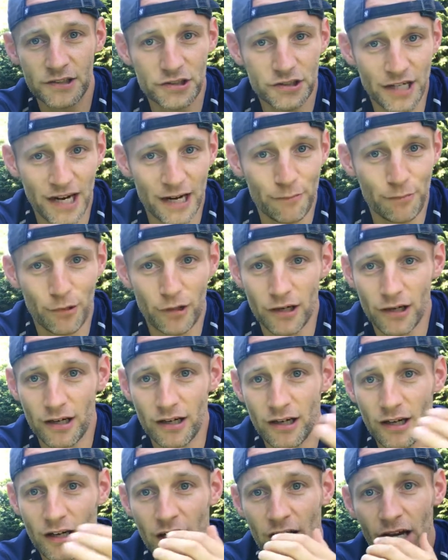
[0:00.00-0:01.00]

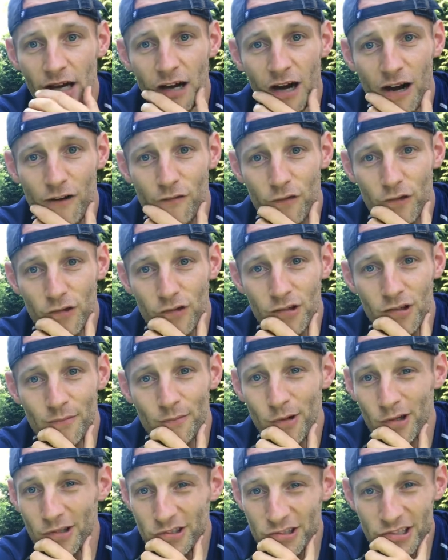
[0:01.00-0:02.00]
Jabra. I've looked
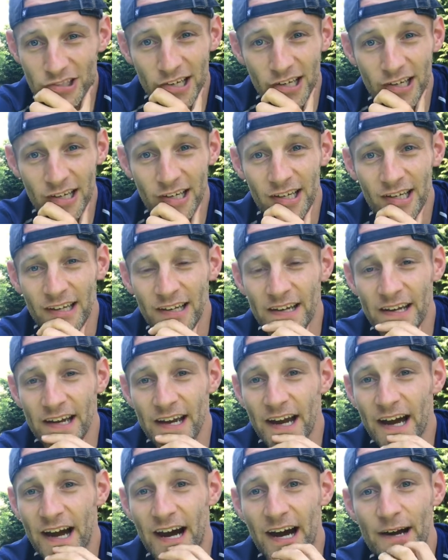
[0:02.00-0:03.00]
at Monster.
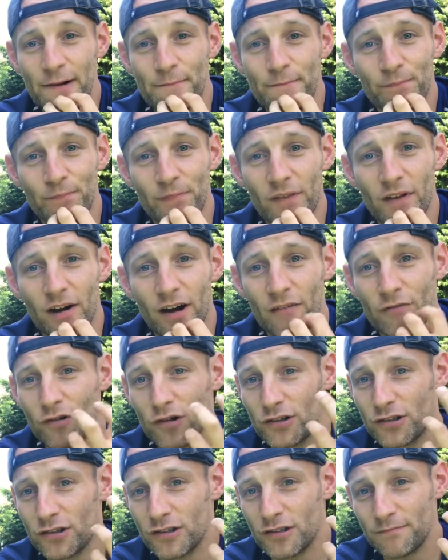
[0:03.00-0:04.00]
I've
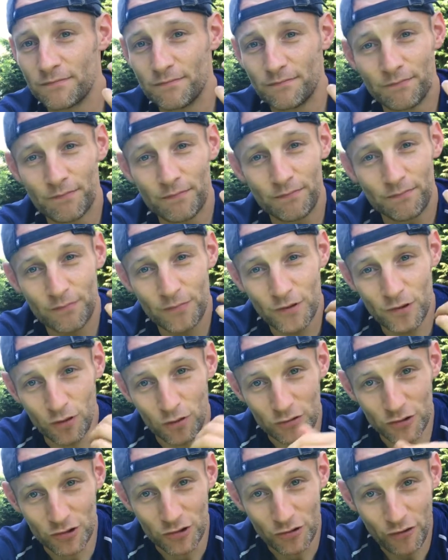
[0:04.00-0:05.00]
looked at
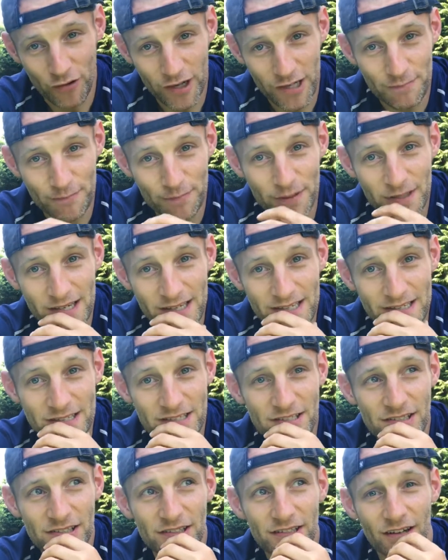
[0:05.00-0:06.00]
Dr. Dre
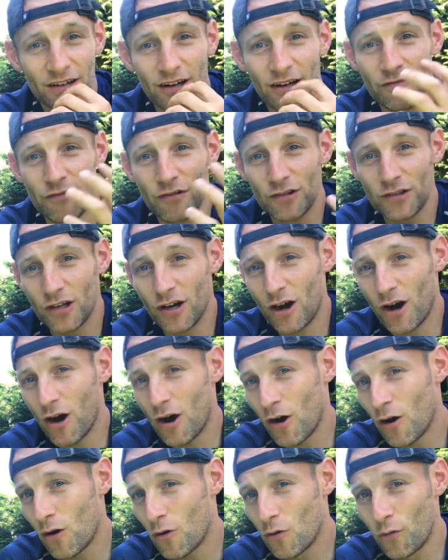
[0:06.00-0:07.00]
Beats. I've looked at a
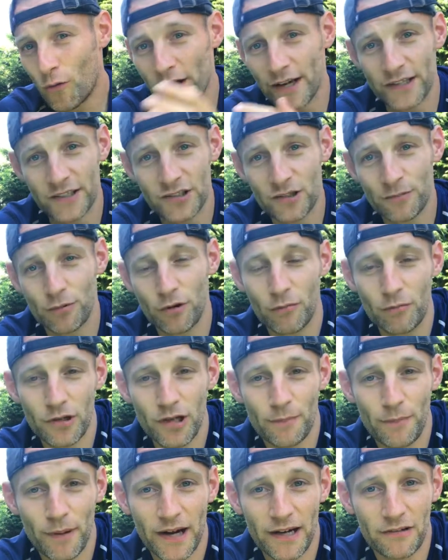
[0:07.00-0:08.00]
whole range, so
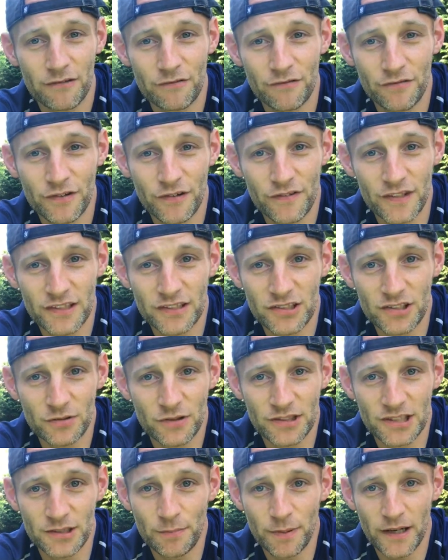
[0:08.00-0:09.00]
probably about 15 to
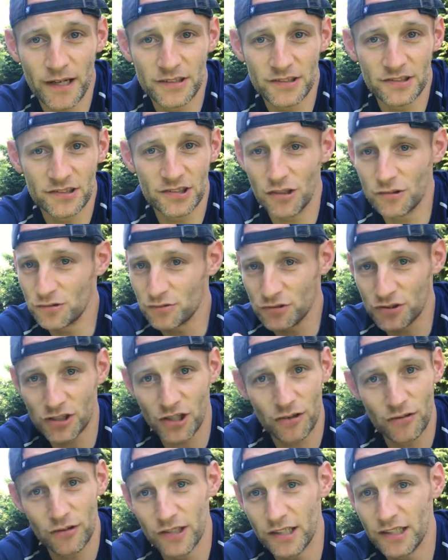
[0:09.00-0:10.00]
20 pairs in total.
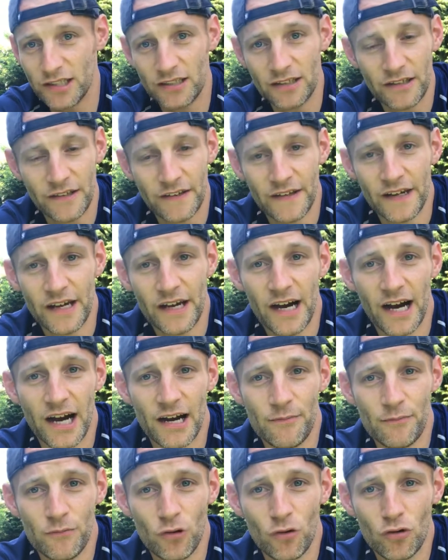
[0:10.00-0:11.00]
Sony,
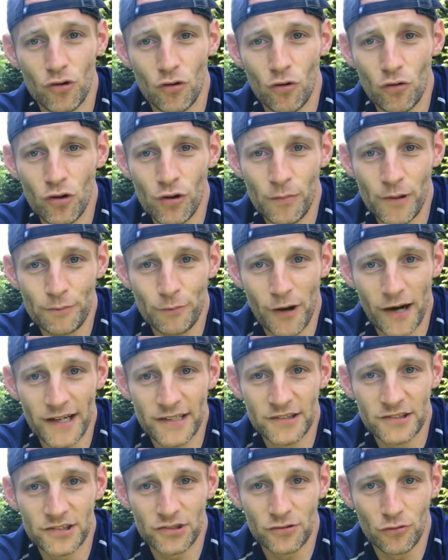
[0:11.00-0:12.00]
all the big
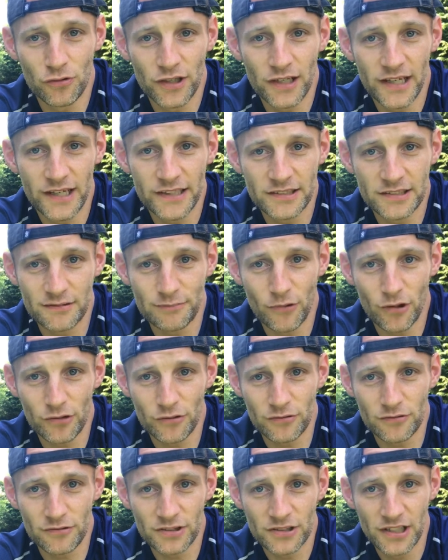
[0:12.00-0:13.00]
brands and all the latest
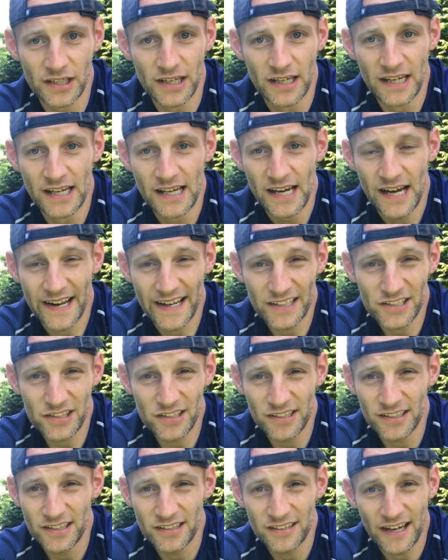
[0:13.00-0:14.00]
models. And
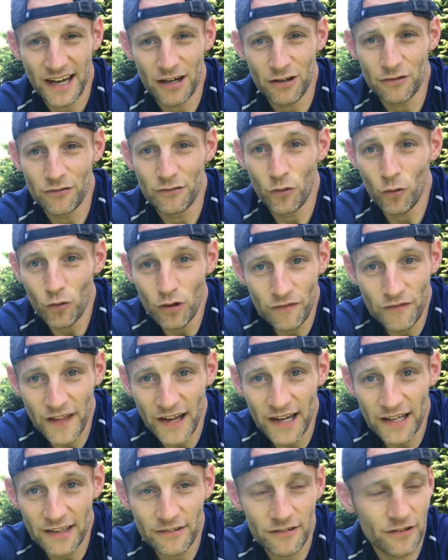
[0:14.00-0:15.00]
actually, out of all of
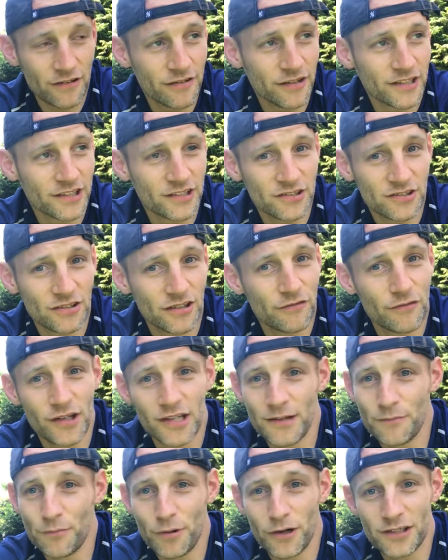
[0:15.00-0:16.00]
that, the things that have
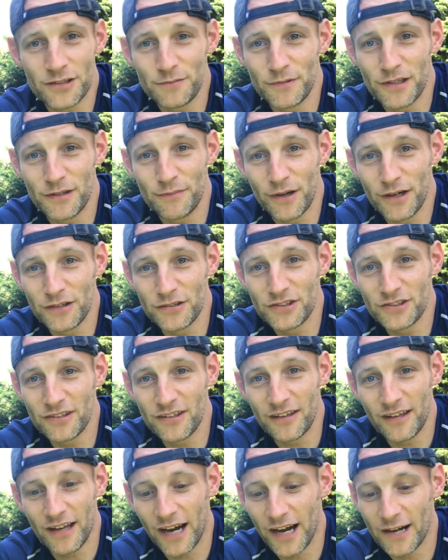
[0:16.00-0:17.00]
really impressed me the
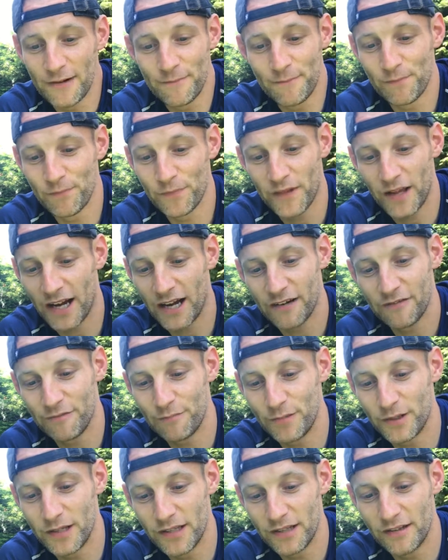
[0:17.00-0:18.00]
most have
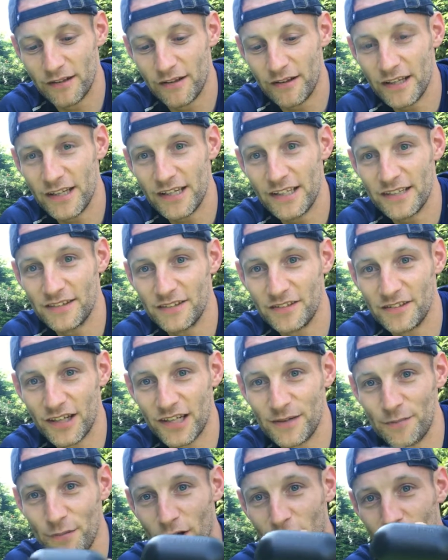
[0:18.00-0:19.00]
been these
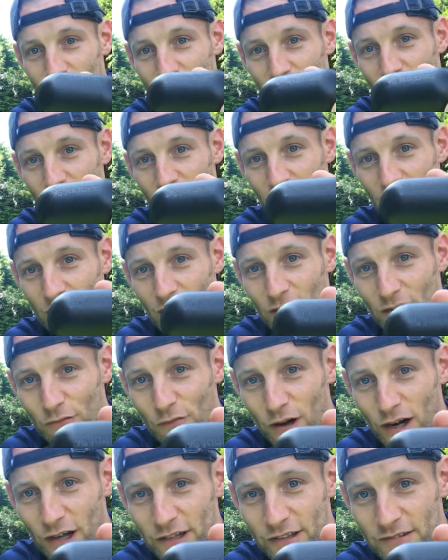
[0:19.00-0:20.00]
Jaybird
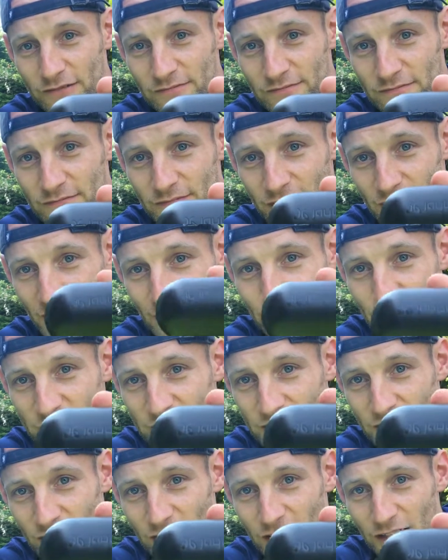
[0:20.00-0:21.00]
Run. They come in
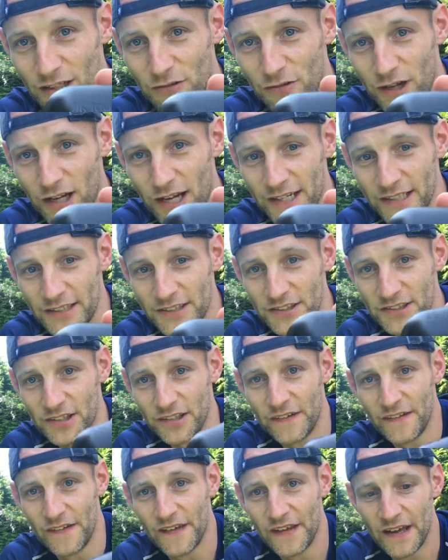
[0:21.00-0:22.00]
this tiny little case.
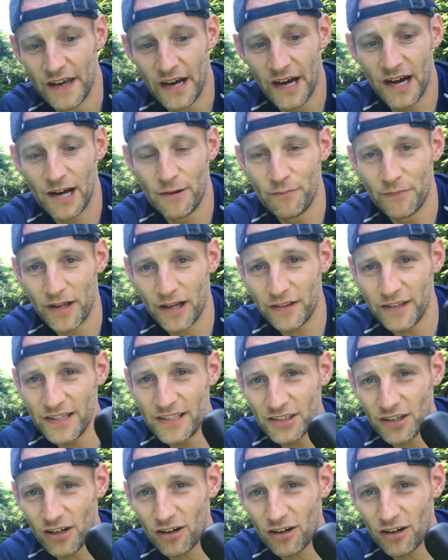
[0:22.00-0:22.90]
Now these